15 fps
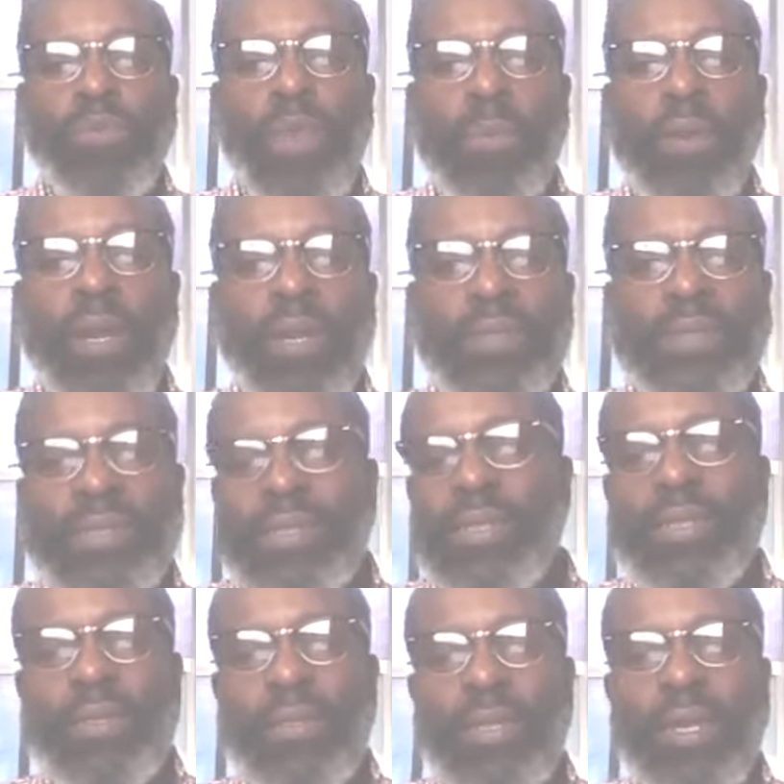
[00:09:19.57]
because
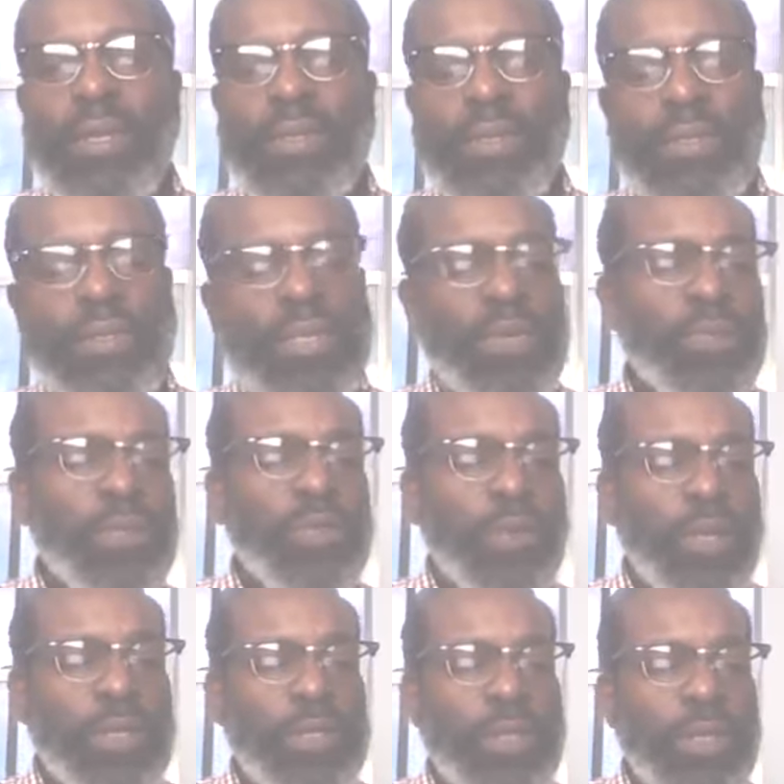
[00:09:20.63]
this lesson
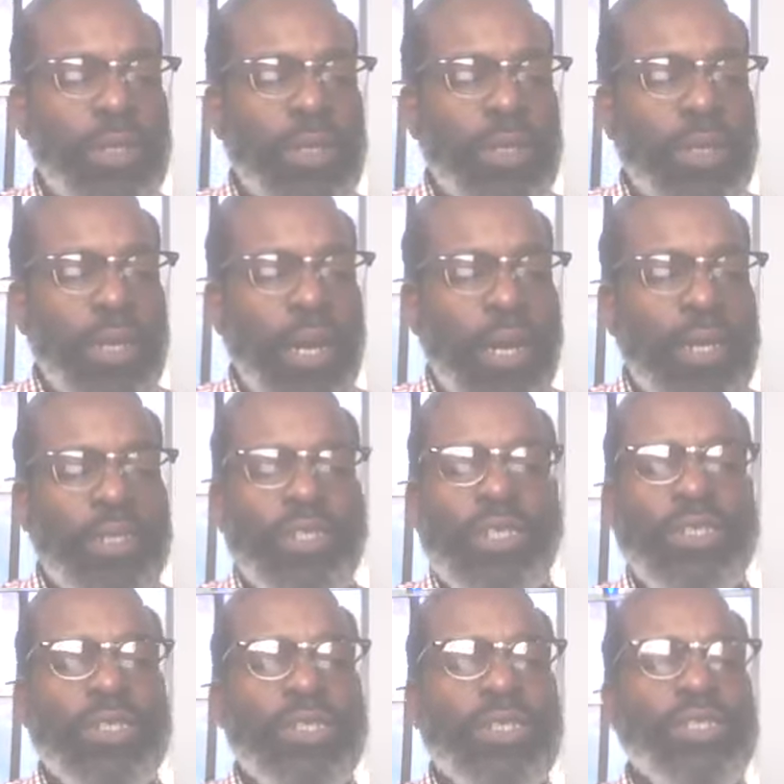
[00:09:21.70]
demonstrates uh,
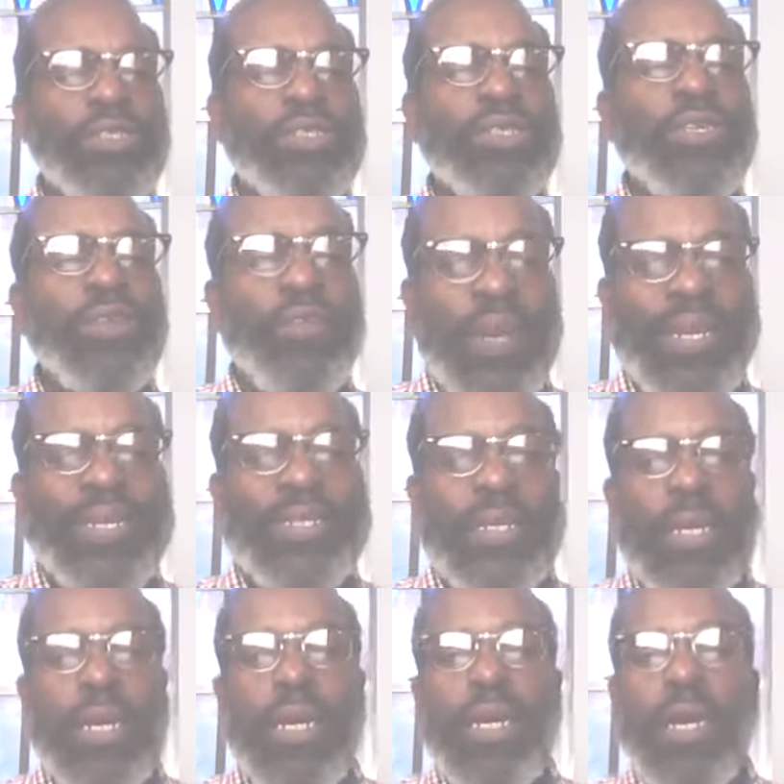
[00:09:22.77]
Jesus'
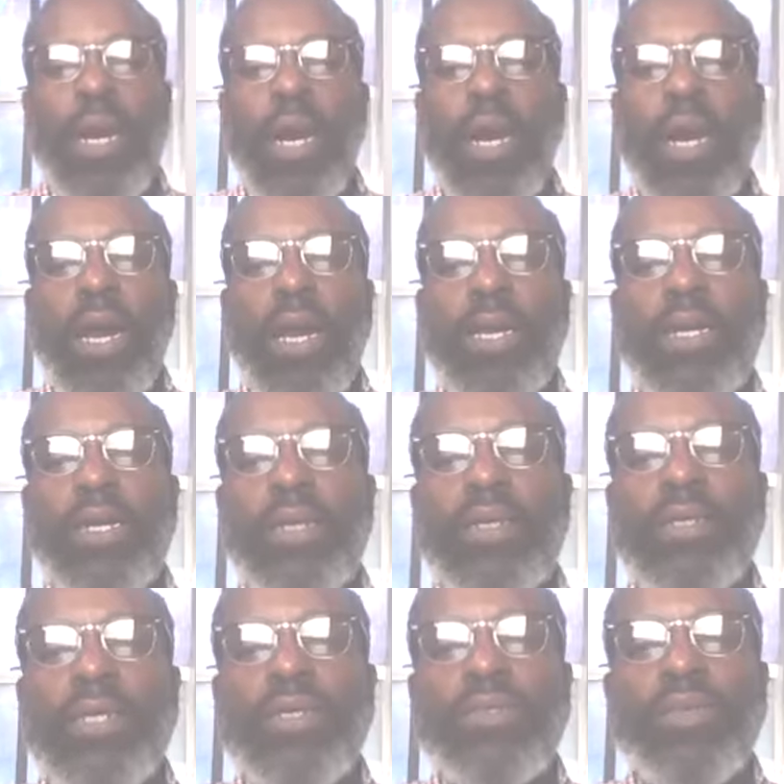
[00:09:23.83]
divinity, uh,
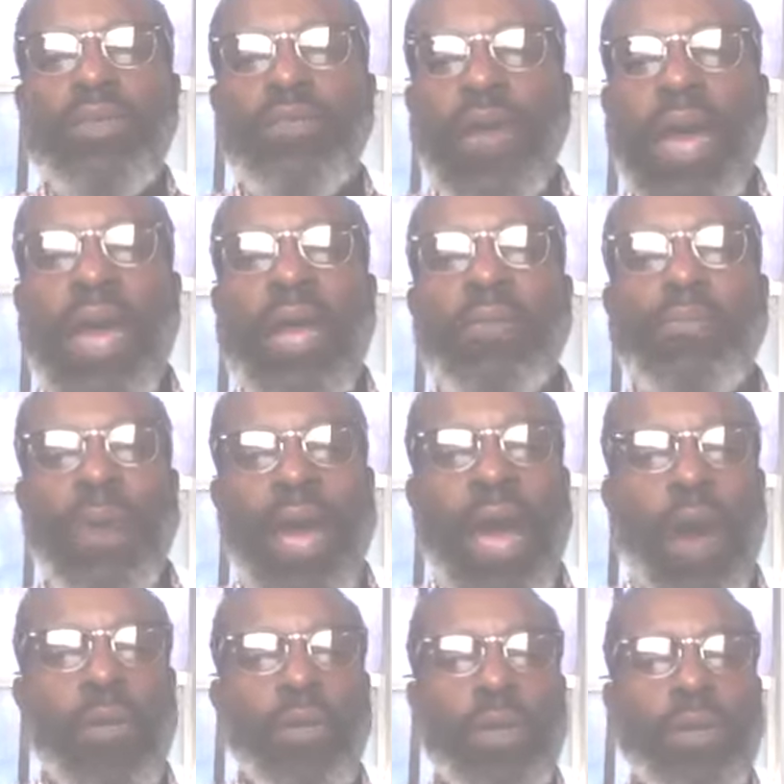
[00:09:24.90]
his, his divine
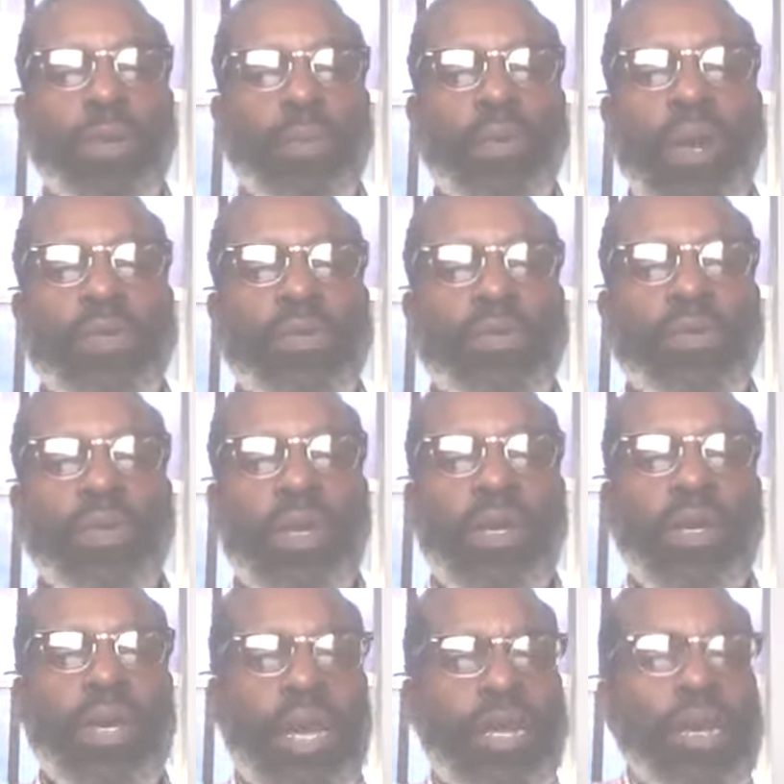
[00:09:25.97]
power, the presence
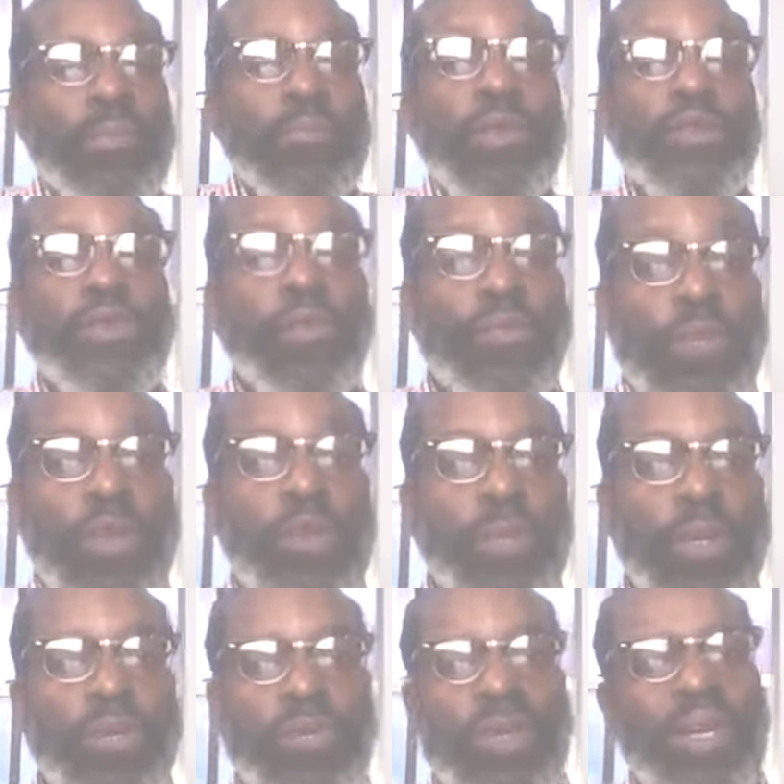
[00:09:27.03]
in the midst of
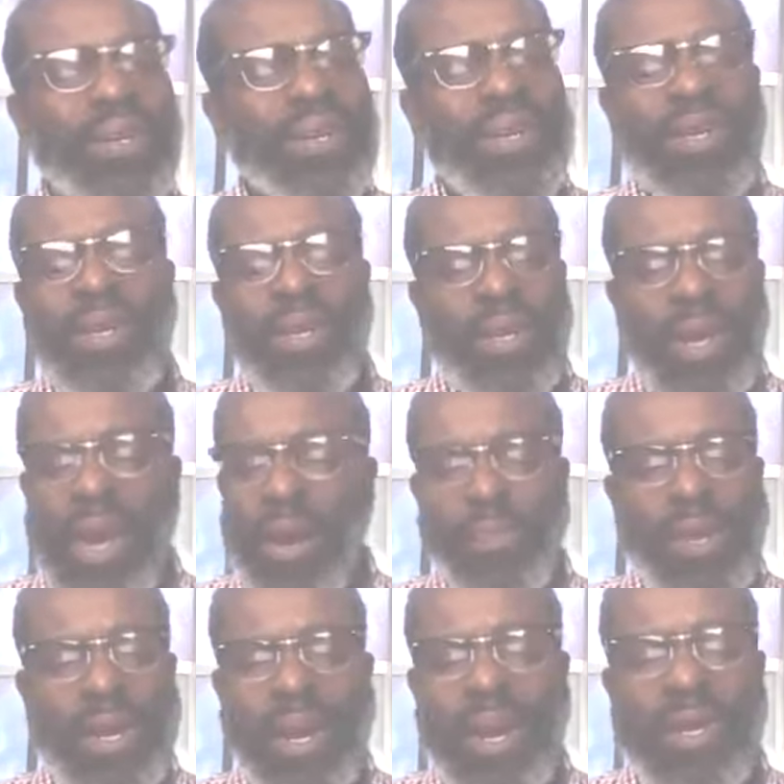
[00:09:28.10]
humans. And oh my
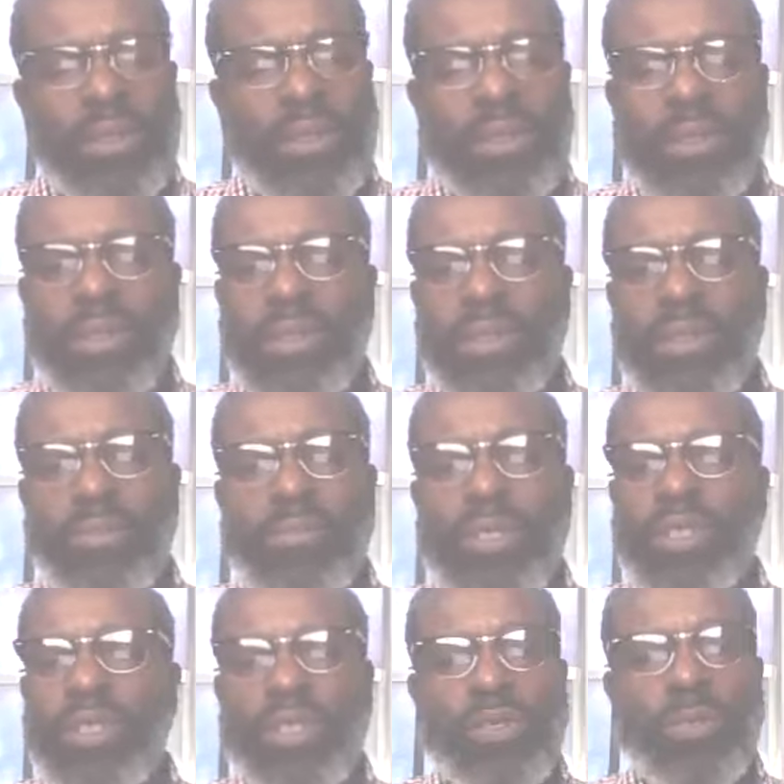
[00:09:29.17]
gosh, it's just,
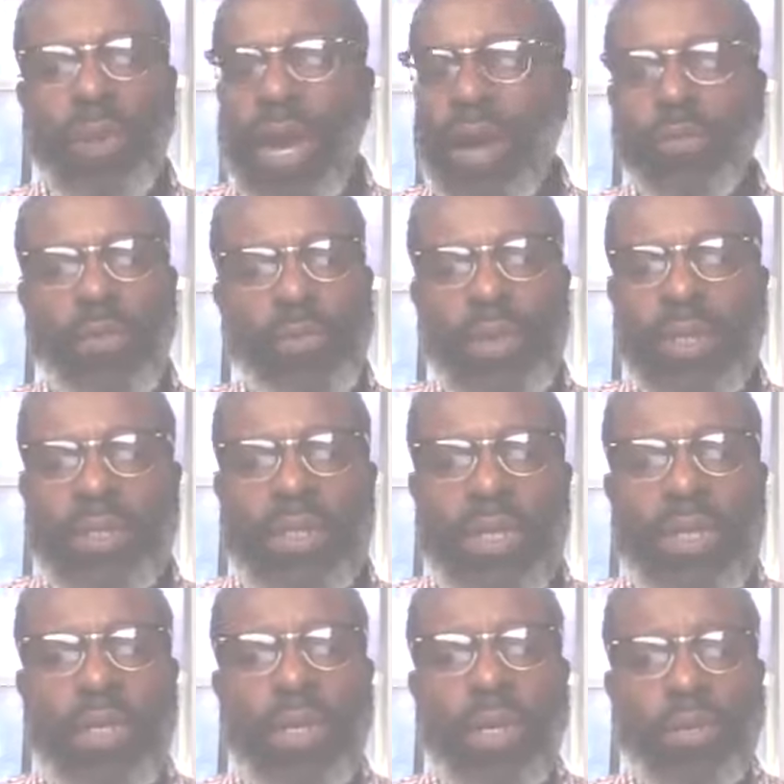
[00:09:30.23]
it's just a powerful piece.
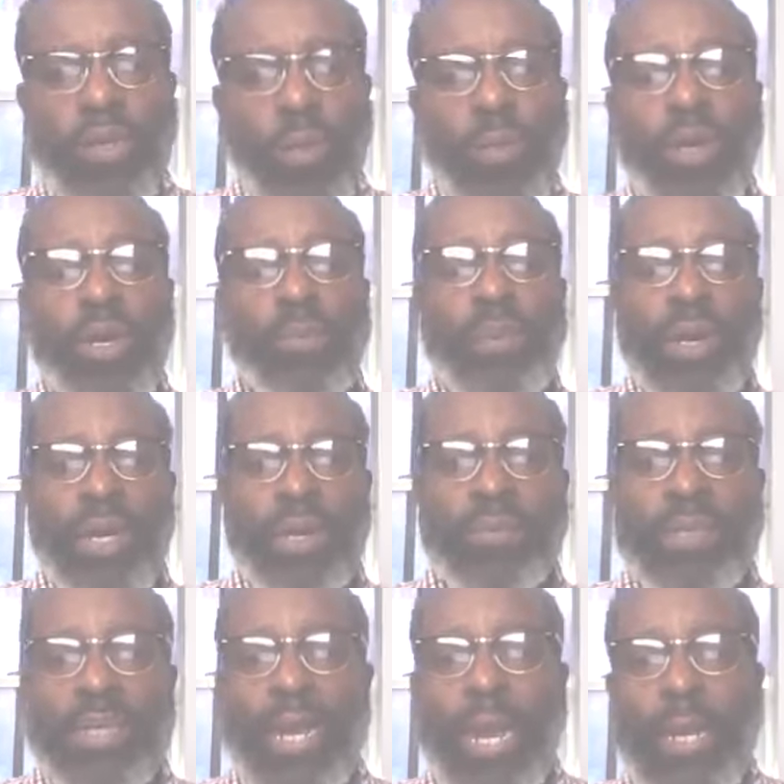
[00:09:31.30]
So we're going to pick up
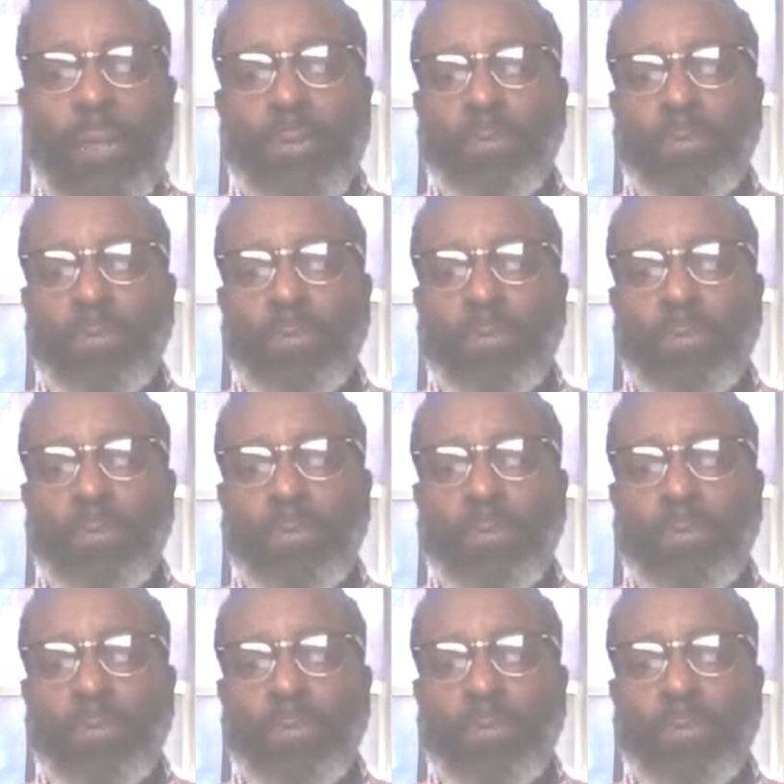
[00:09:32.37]
tonight